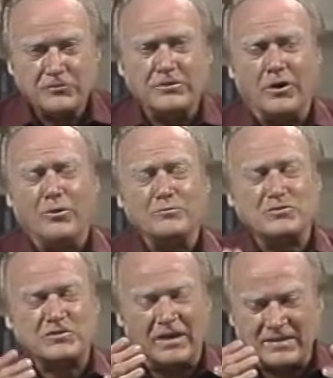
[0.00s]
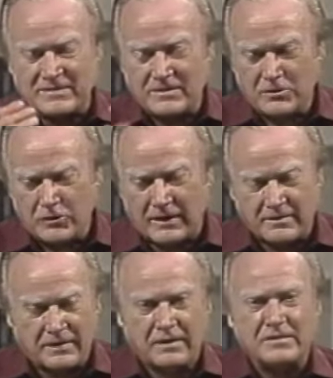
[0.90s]
Don't just look
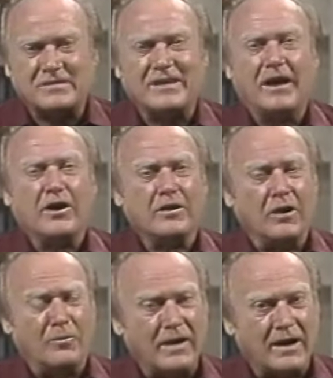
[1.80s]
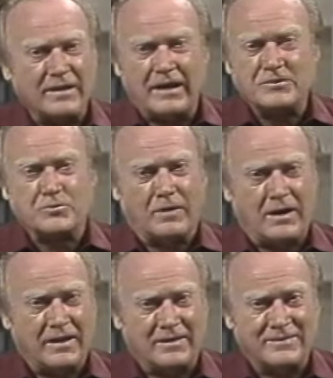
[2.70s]
at this, go out and
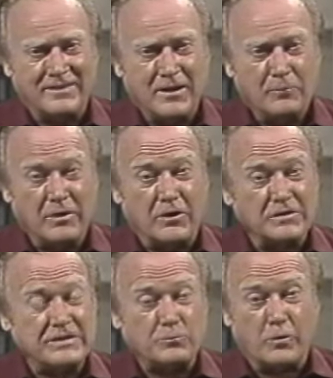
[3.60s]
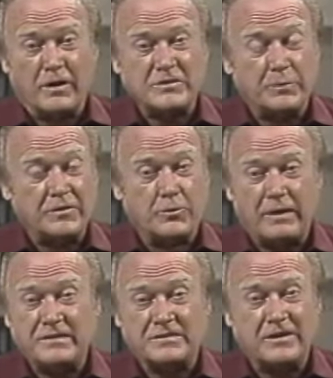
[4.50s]
try it because it works with
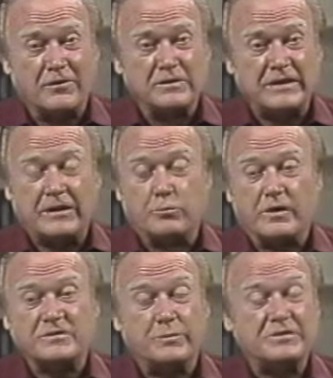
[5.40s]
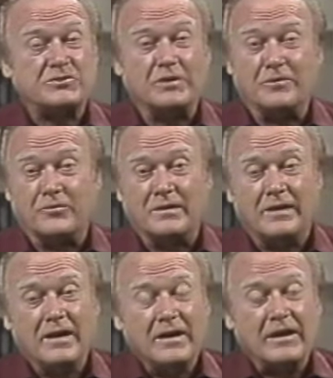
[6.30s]
great singers, it works with children,
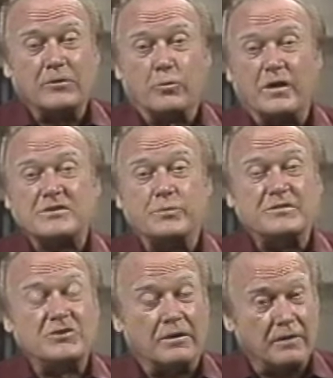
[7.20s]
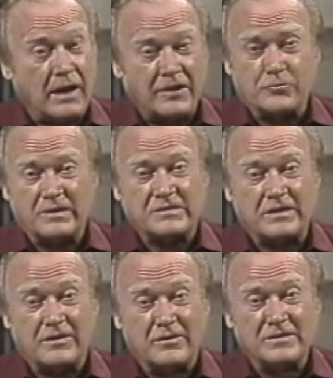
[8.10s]
it works with geriatric
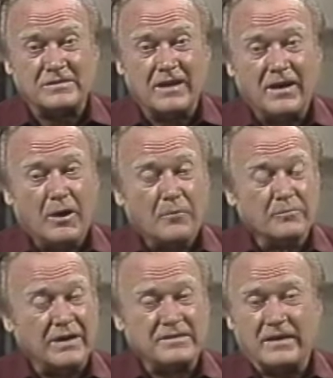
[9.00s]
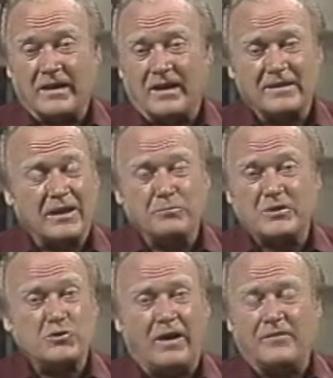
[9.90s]
singers. But, uh,
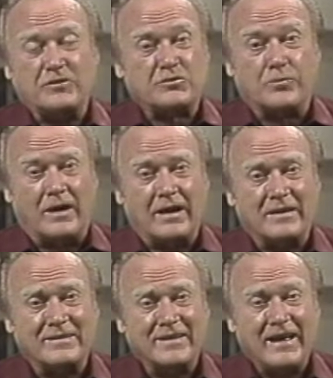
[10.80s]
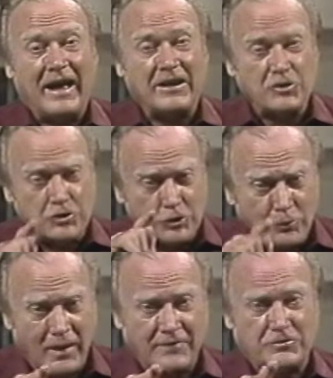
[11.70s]
but you have to try it, and
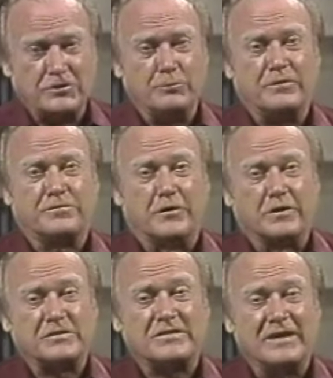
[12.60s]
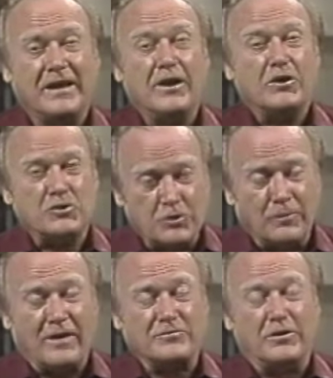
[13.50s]
you have to do it first. You
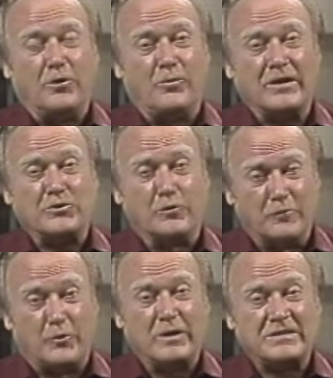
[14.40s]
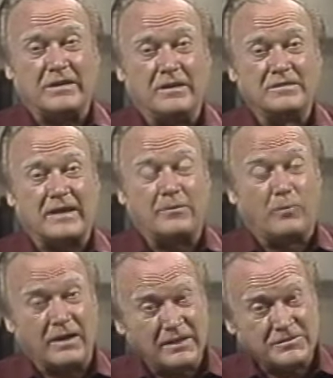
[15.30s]
have to know what your voice is and
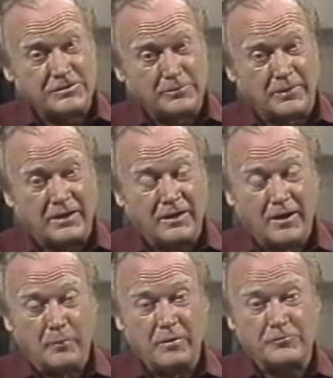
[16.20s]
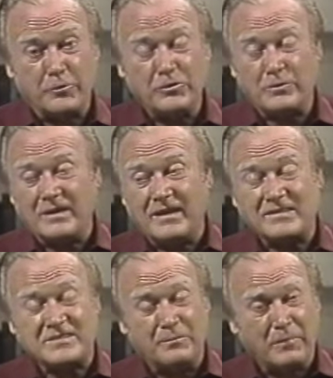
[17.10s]
what it's doing before you can
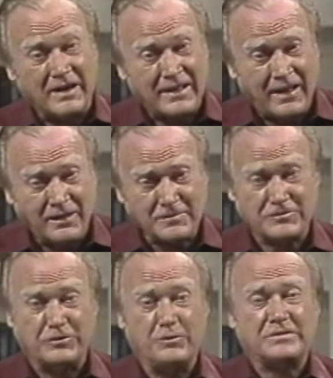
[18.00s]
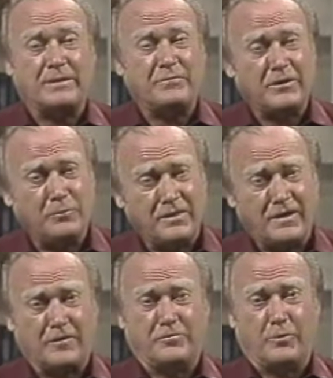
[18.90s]
get somebody else to do something with
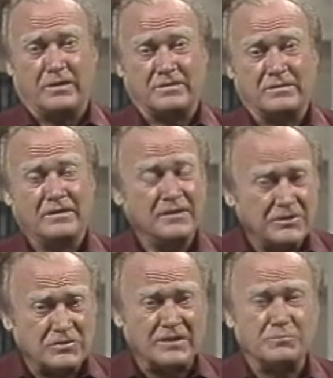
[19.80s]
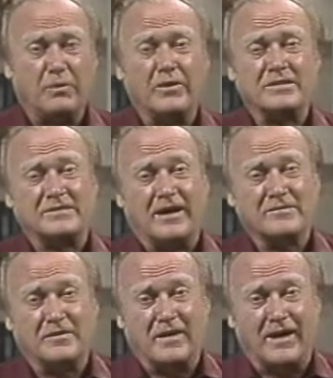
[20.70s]
their voice. It just boils down
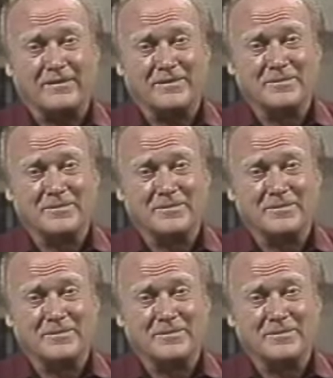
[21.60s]
to that.